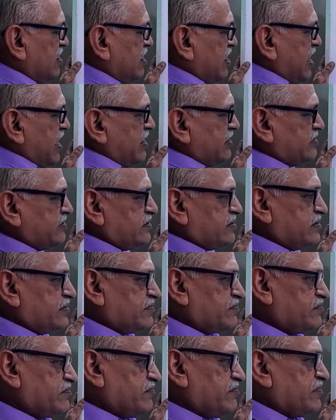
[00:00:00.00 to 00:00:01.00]
as
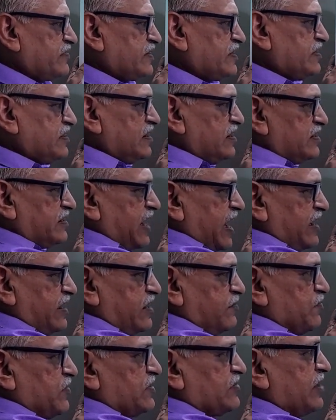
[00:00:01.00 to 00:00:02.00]
tan
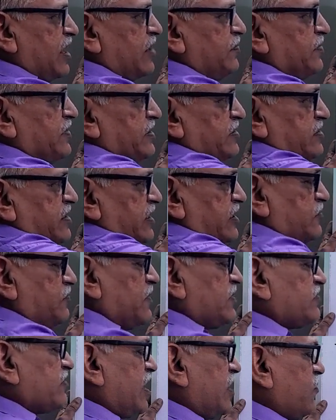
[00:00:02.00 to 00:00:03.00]
a plus ib is x
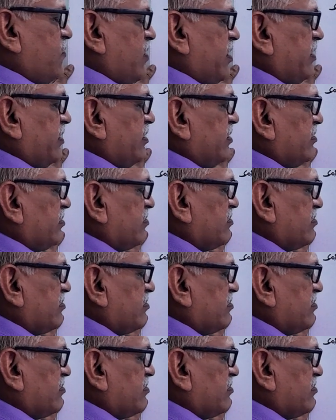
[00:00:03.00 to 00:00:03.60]
plus iy